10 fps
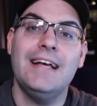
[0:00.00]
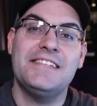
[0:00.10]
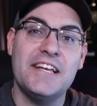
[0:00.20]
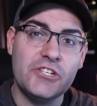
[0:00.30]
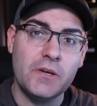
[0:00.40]

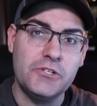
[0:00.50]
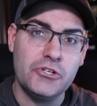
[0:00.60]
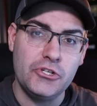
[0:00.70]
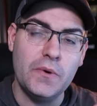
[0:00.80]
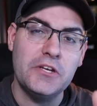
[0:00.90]
Essentially what
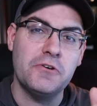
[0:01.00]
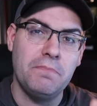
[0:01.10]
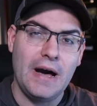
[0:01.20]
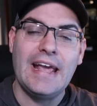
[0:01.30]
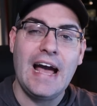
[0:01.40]
you're doing is you're
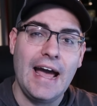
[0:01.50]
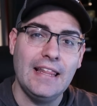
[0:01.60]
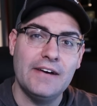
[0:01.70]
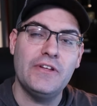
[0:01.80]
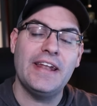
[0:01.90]
buying high
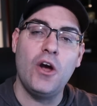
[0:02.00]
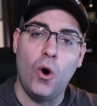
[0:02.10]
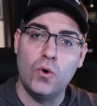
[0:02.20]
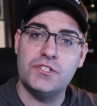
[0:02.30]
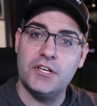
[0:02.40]
level at a
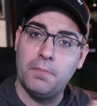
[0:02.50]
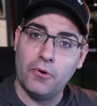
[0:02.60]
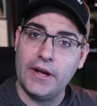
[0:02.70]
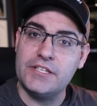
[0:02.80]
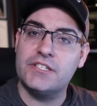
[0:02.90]
wholesale
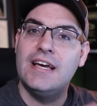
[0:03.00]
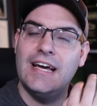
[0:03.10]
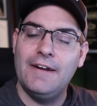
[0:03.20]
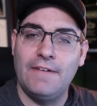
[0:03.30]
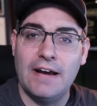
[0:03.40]
price
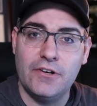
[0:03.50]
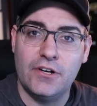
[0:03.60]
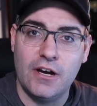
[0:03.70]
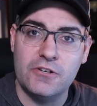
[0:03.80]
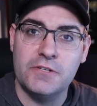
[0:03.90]
at
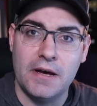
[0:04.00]
$500 a